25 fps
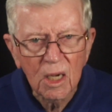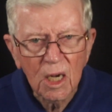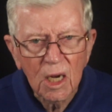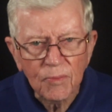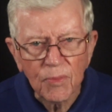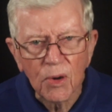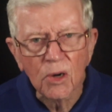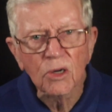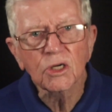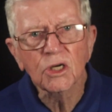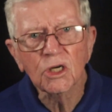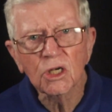
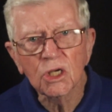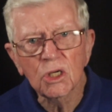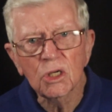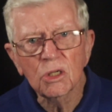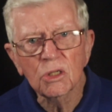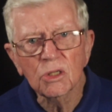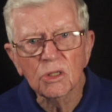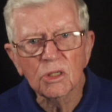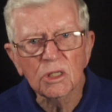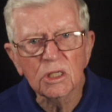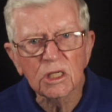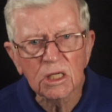
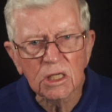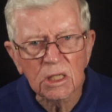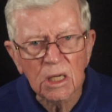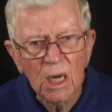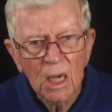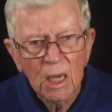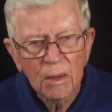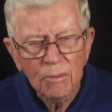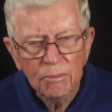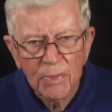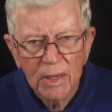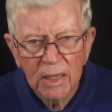Persecutions
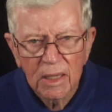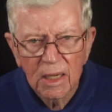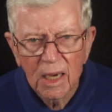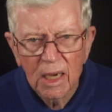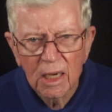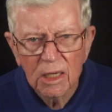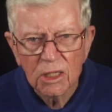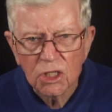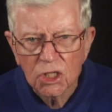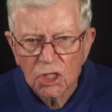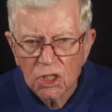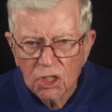
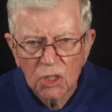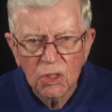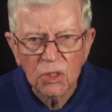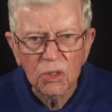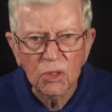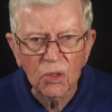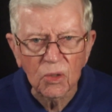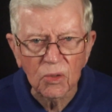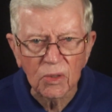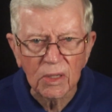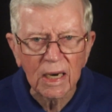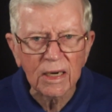began
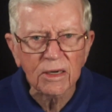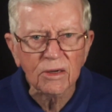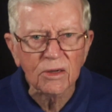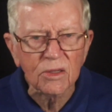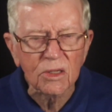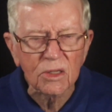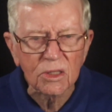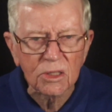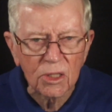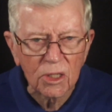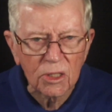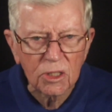soon after the
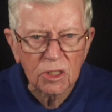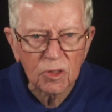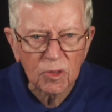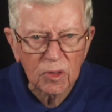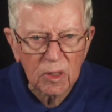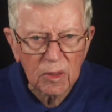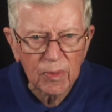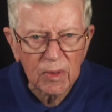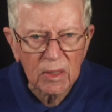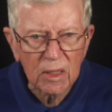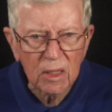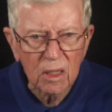church was
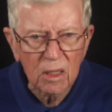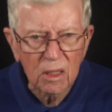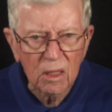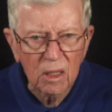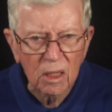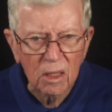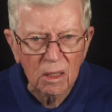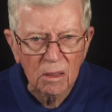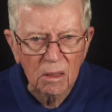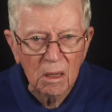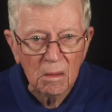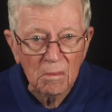
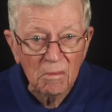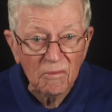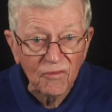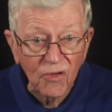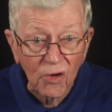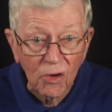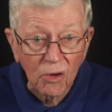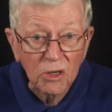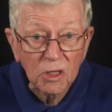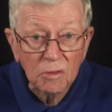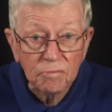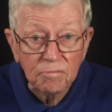begun.
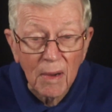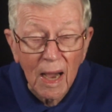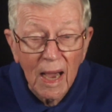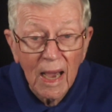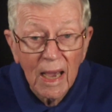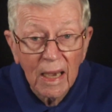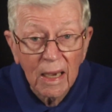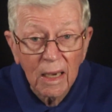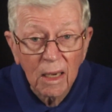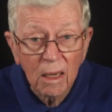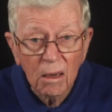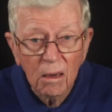First
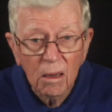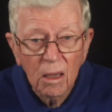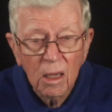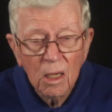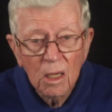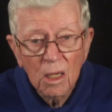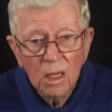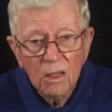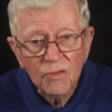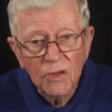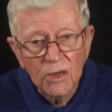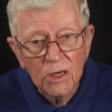mild,
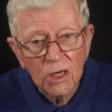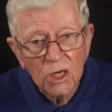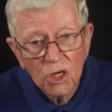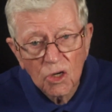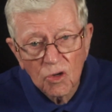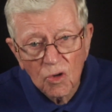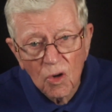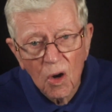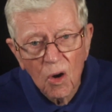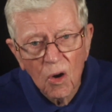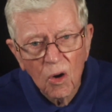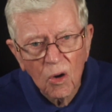then
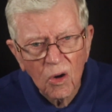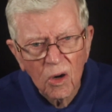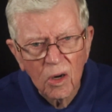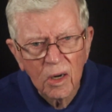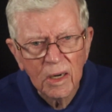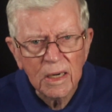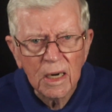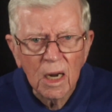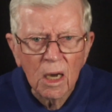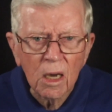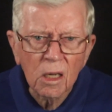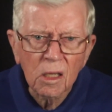stronger,
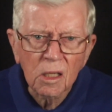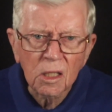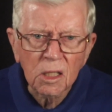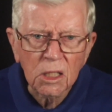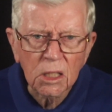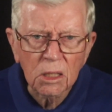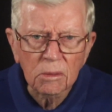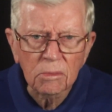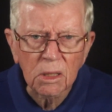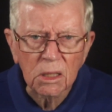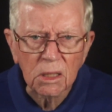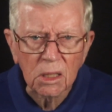and
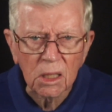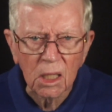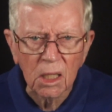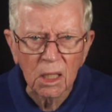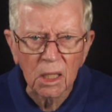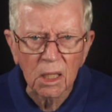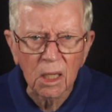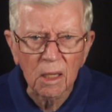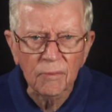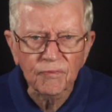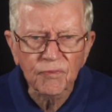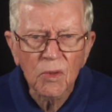
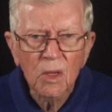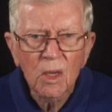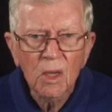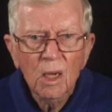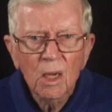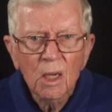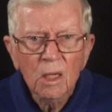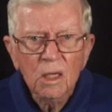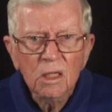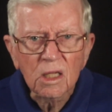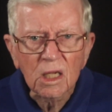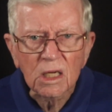ultimately
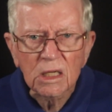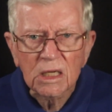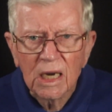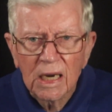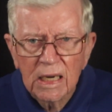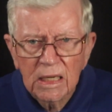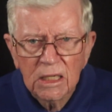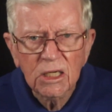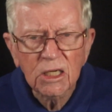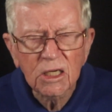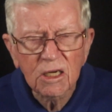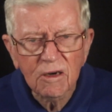the
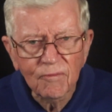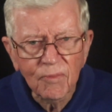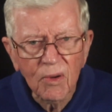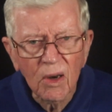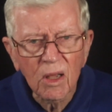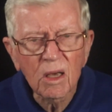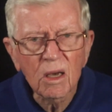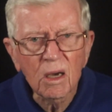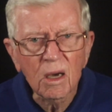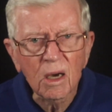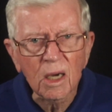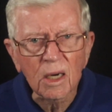taste of
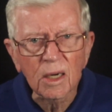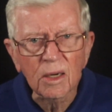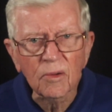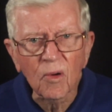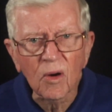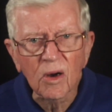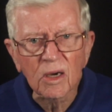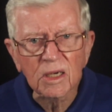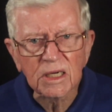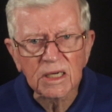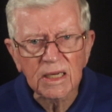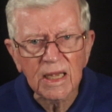blood
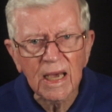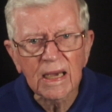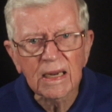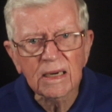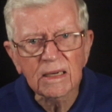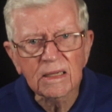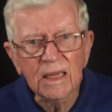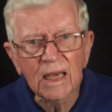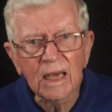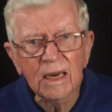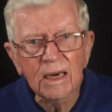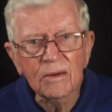was
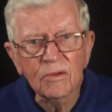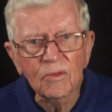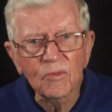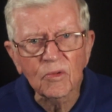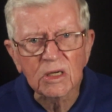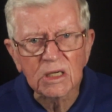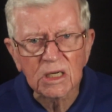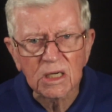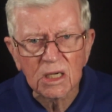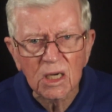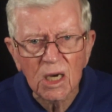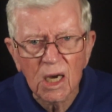that
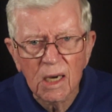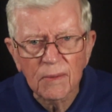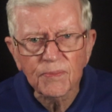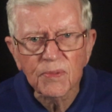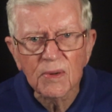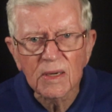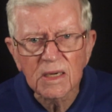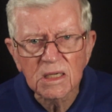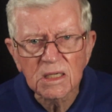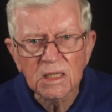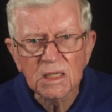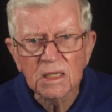was
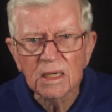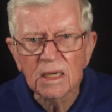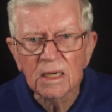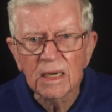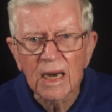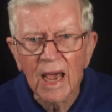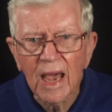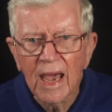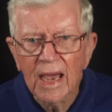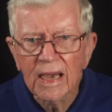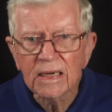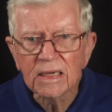accomplished in
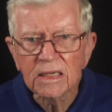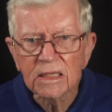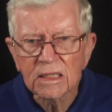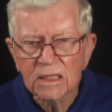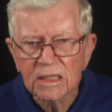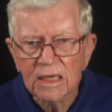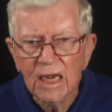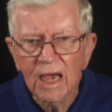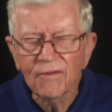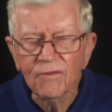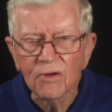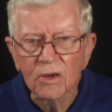Acts
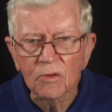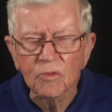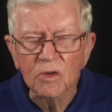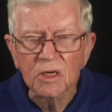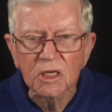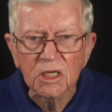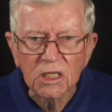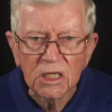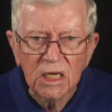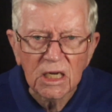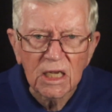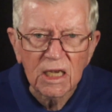7 when
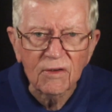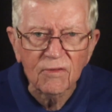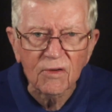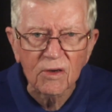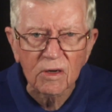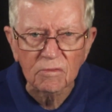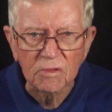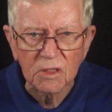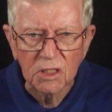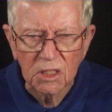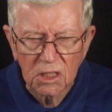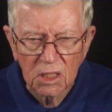
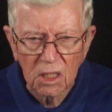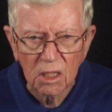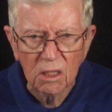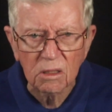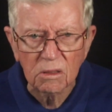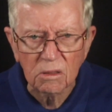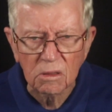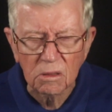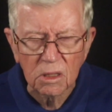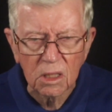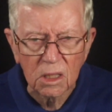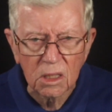Stephen was
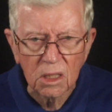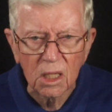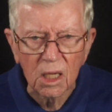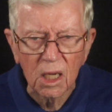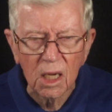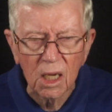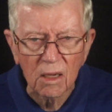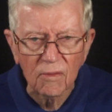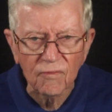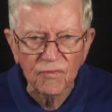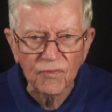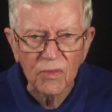stoned to
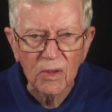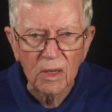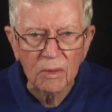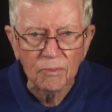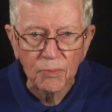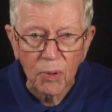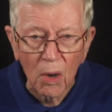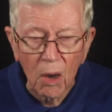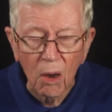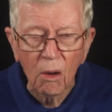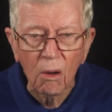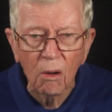death. And
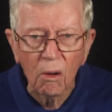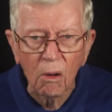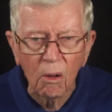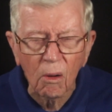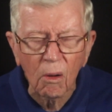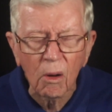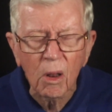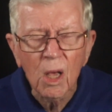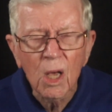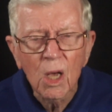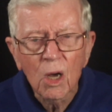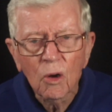
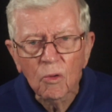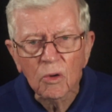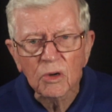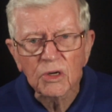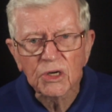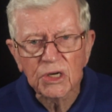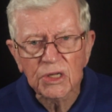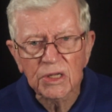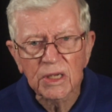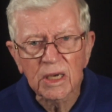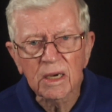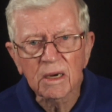Paul
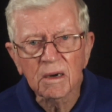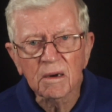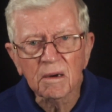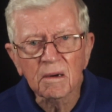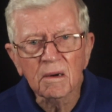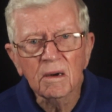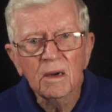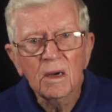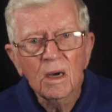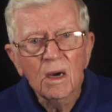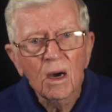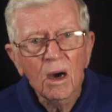was
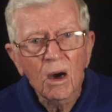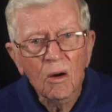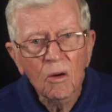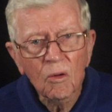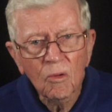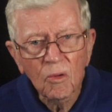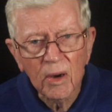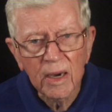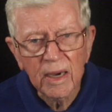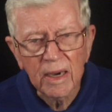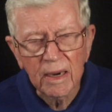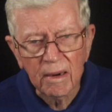there
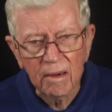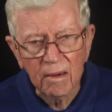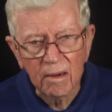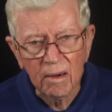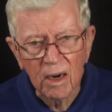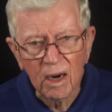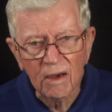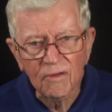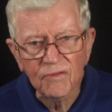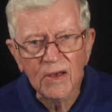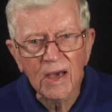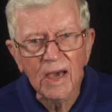aware
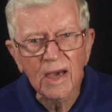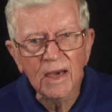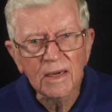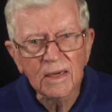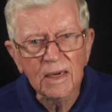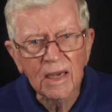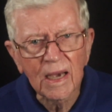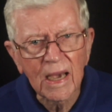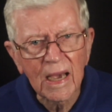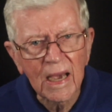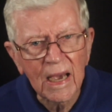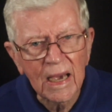of that
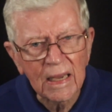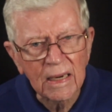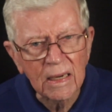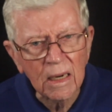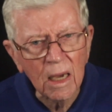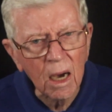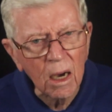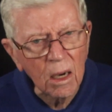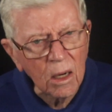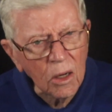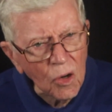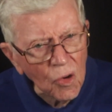and
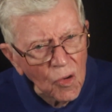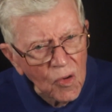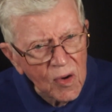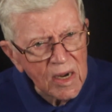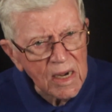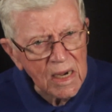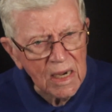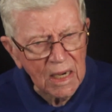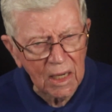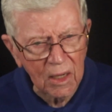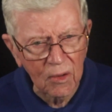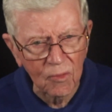
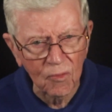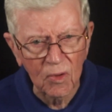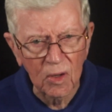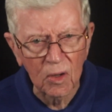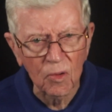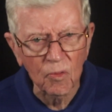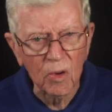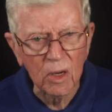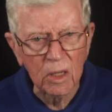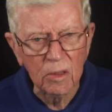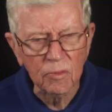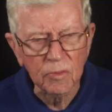agreeing with
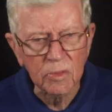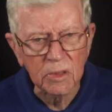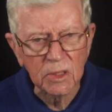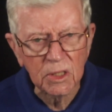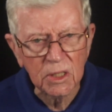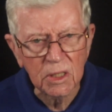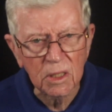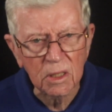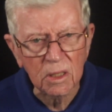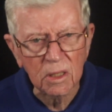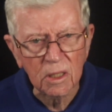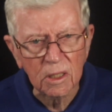what was
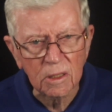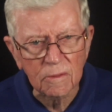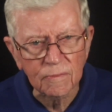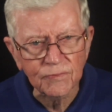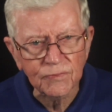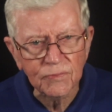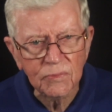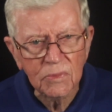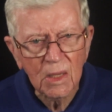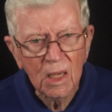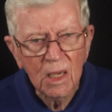done.